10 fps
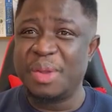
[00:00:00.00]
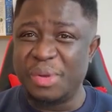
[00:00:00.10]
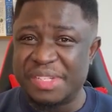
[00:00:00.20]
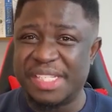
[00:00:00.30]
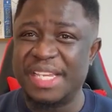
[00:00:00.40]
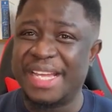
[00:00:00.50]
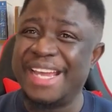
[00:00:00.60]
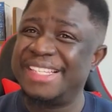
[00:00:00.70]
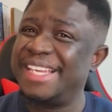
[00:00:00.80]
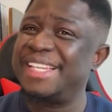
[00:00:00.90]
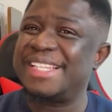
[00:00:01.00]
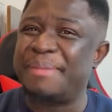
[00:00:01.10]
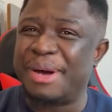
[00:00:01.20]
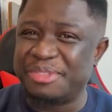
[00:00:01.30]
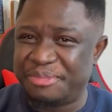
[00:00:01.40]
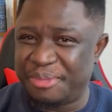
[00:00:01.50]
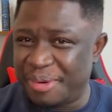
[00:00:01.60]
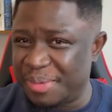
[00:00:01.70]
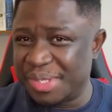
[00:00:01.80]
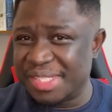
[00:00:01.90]
we've seen that it takes about 4
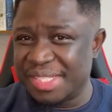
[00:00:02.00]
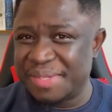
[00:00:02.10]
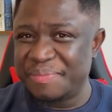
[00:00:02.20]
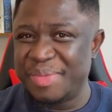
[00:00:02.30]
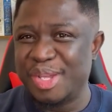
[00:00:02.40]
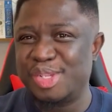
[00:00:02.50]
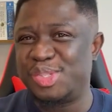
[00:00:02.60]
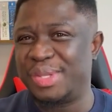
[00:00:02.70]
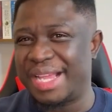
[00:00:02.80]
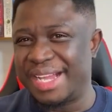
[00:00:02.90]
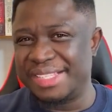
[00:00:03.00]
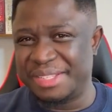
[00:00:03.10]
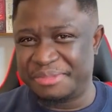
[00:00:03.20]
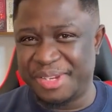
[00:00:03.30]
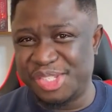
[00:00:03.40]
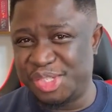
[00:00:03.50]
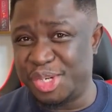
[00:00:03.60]
months to land the first